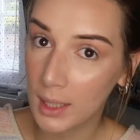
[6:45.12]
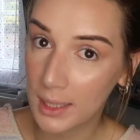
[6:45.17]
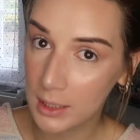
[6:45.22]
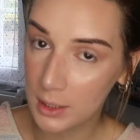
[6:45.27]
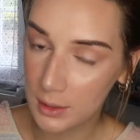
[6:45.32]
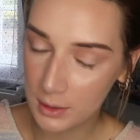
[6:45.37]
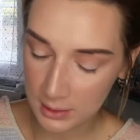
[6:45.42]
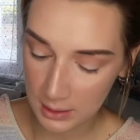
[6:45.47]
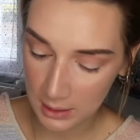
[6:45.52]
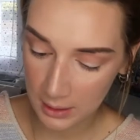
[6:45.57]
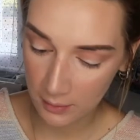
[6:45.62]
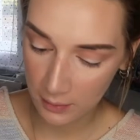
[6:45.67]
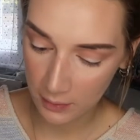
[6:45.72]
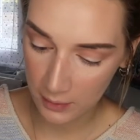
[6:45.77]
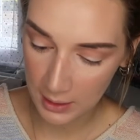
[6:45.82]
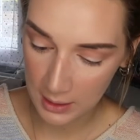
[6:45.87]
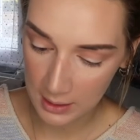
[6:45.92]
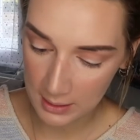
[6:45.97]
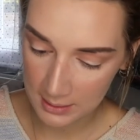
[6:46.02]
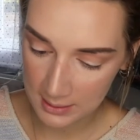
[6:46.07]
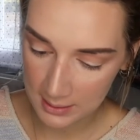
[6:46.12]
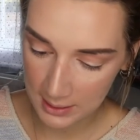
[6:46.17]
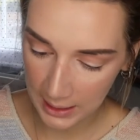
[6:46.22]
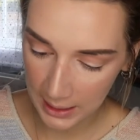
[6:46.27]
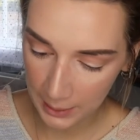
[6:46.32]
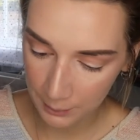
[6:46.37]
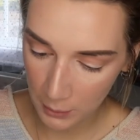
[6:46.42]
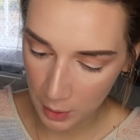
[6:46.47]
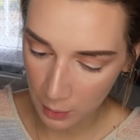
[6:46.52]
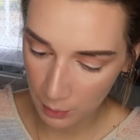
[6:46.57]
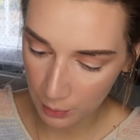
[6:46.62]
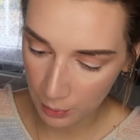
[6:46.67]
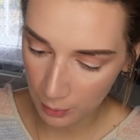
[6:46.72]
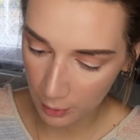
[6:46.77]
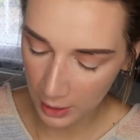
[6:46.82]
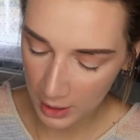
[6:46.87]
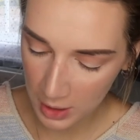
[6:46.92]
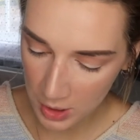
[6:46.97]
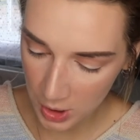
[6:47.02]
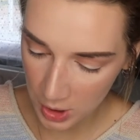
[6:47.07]
I'm using the same
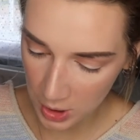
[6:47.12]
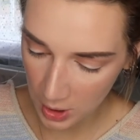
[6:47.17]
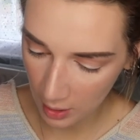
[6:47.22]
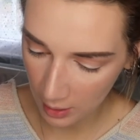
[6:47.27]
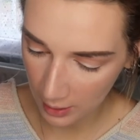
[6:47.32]
brush.